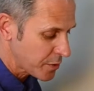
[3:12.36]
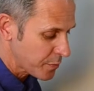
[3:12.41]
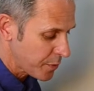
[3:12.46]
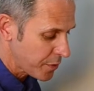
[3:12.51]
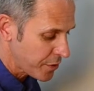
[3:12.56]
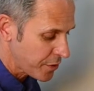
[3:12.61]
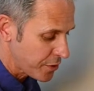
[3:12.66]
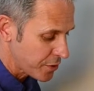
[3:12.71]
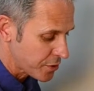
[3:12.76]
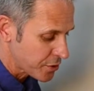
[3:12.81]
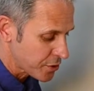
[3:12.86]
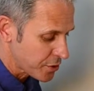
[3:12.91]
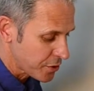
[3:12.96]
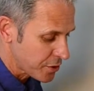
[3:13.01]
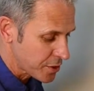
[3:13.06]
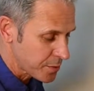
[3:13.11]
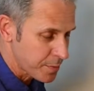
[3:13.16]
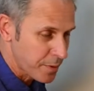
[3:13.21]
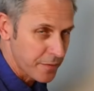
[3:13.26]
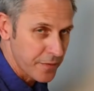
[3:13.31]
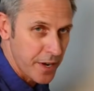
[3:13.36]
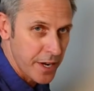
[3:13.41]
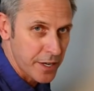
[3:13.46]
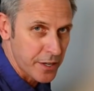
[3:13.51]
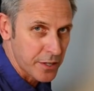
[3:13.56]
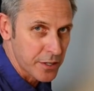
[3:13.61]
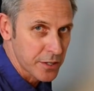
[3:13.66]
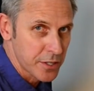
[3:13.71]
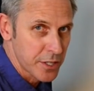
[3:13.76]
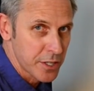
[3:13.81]
with your insurance
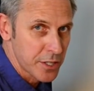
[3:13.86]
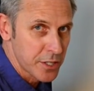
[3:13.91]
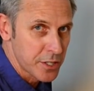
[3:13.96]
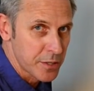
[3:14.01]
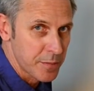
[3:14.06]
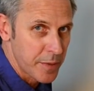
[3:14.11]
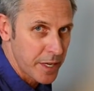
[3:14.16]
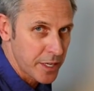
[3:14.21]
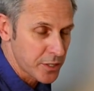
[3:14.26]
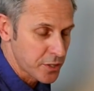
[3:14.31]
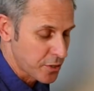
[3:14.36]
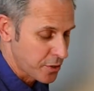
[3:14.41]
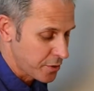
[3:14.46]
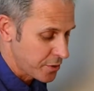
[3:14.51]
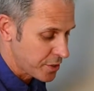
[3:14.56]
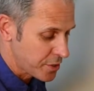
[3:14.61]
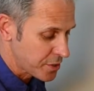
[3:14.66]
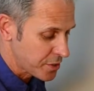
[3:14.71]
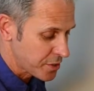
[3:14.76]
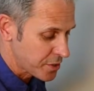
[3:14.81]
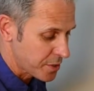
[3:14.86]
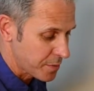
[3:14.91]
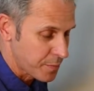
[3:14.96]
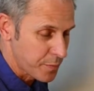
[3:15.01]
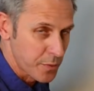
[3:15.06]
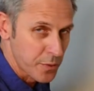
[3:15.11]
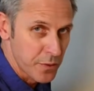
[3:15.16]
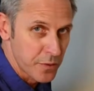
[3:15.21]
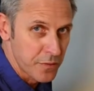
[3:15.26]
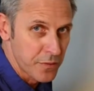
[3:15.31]
provider to make sure this is an
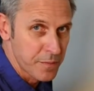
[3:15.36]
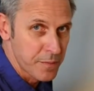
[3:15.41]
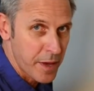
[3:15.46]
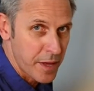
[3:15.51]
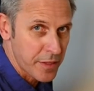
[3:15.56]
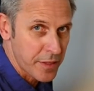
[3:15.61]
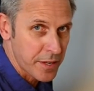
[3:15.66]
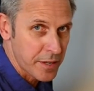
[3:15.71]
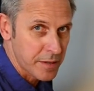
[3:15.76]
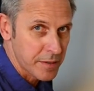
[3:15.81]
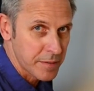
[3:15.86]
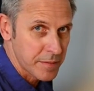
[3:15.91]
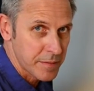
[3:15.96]
approved method.